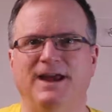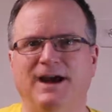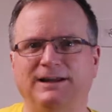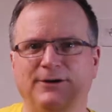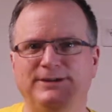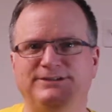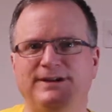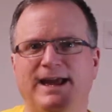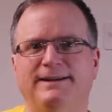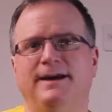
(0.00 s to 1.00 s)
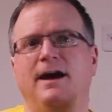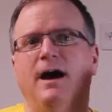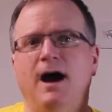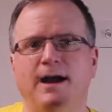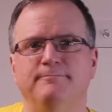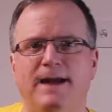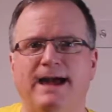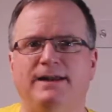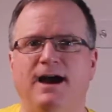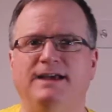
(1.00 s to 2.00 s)
Hello, Internet. I'm
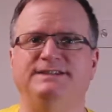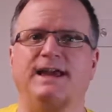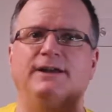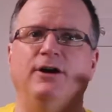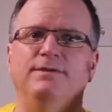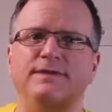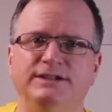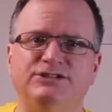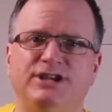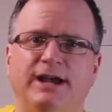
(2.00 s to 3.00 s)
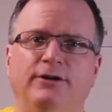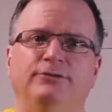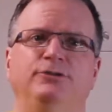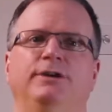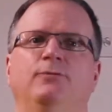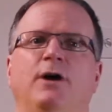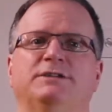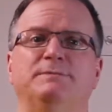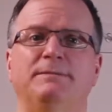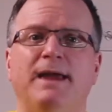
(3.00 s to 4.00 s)
Matt Haas, and on this channel, you can
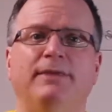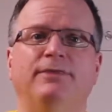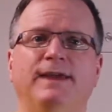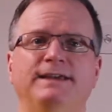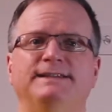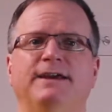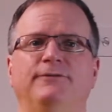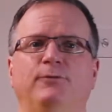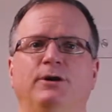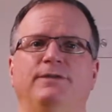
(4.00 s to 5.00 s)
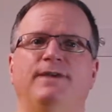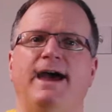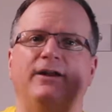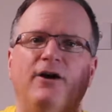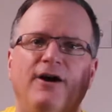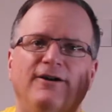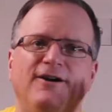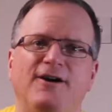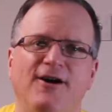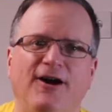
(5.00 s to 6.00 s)
watch me make things out of wood that are
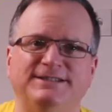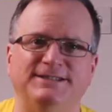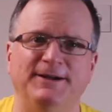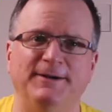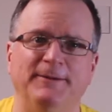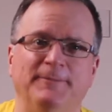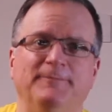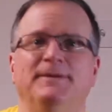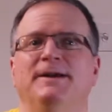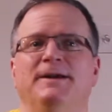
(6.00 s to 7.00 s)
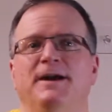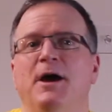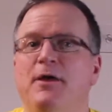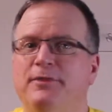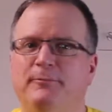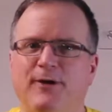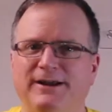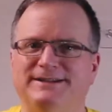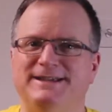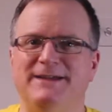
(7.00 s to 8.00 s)
awesome. The
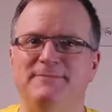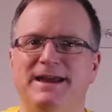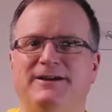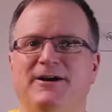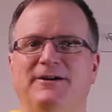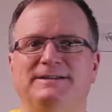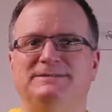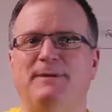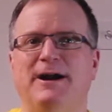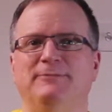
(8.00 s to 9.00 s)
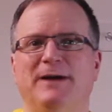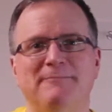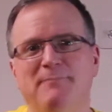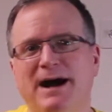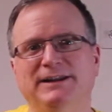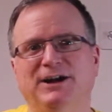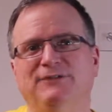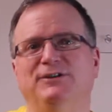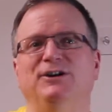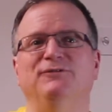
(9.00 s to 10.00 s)
products I make are inspired by my
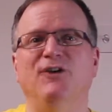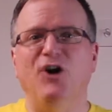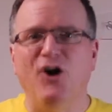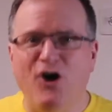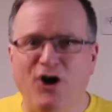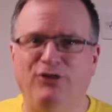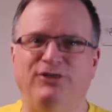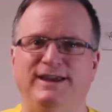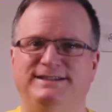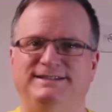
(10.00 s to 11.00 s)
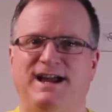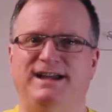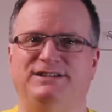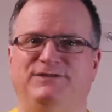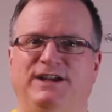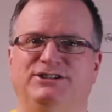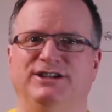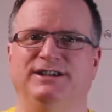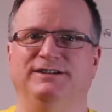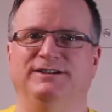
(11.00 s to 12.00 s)
love of all things science
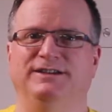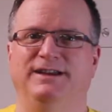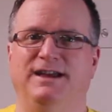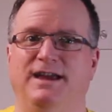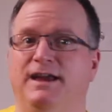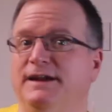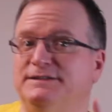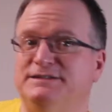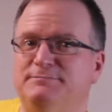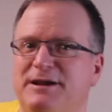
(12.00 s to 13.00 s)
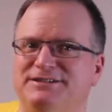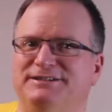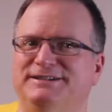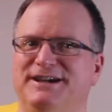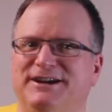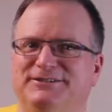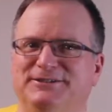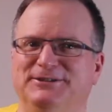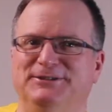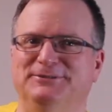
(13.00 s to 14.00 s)
fiction, especially Doctor
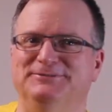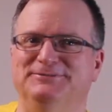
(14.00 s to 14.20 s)
Who.